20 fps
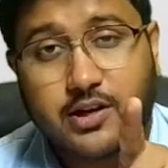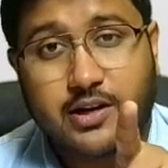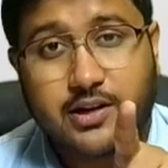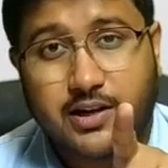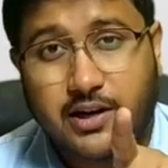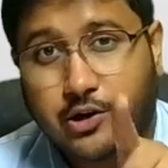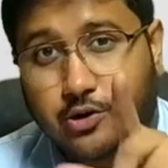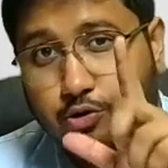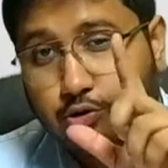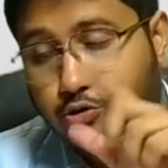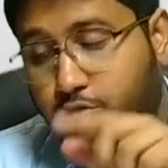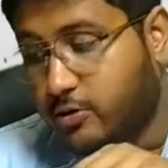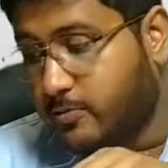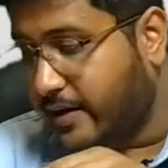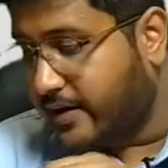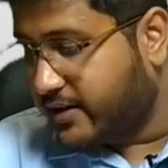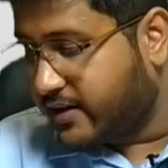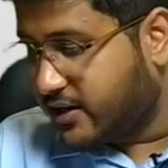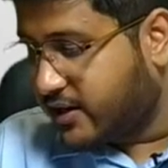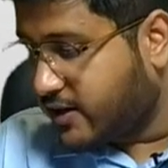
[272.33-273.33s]
are controlled
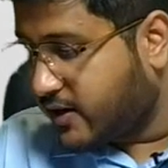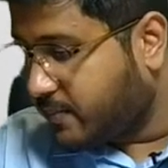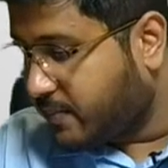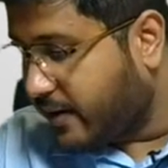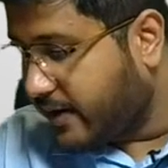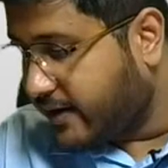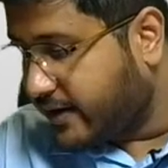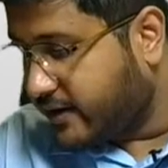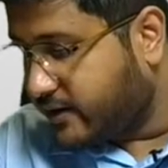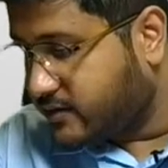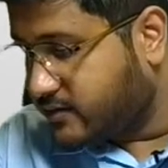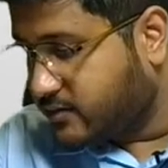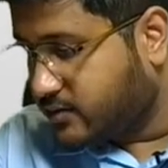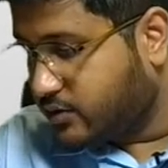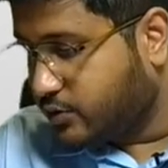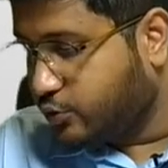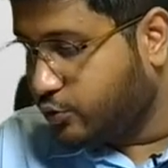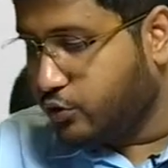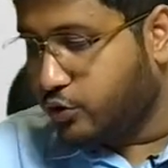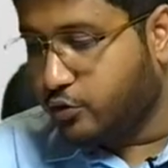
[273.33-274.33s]
by related parties
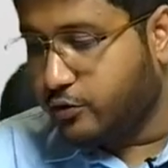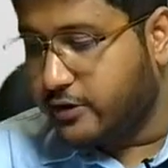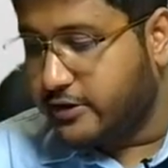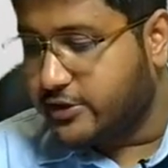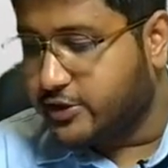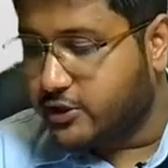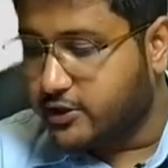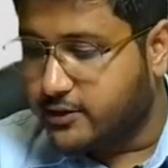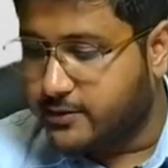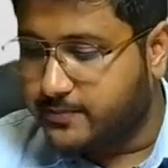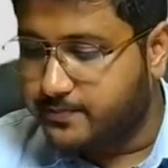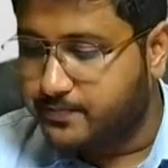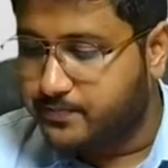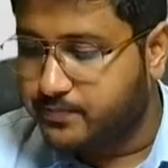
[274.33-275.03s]
who know each other?